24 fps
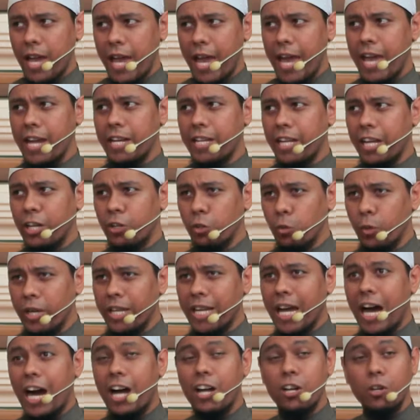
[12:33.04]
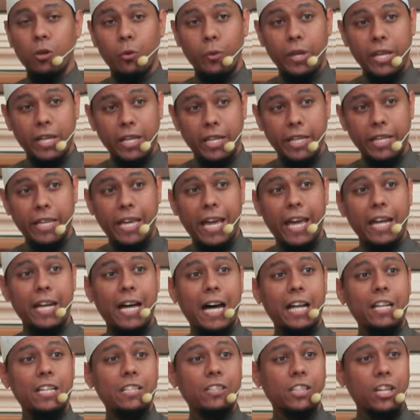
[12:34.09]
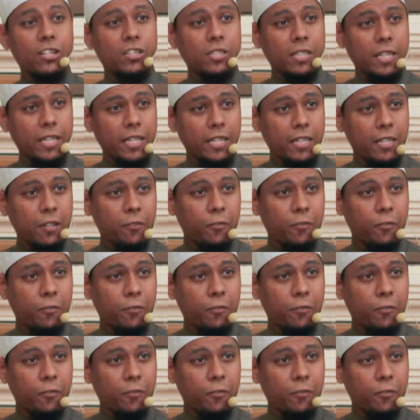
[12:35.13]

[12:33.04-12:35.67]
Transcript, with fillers: and they do it unknowingly and unintentionally,